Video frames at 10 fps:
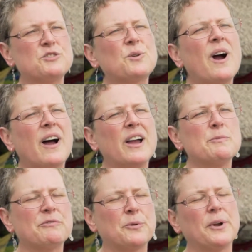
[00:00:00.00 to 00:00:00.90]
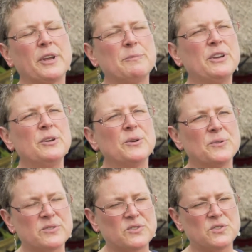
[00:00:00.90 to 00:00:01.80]
to dry before it can be
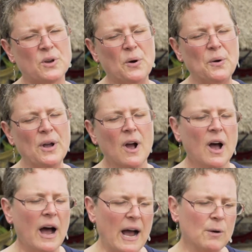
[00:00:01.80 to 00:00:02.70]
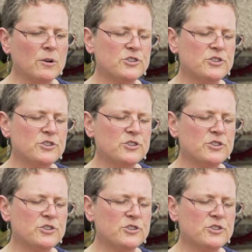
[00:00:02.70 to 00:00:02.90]
used. So our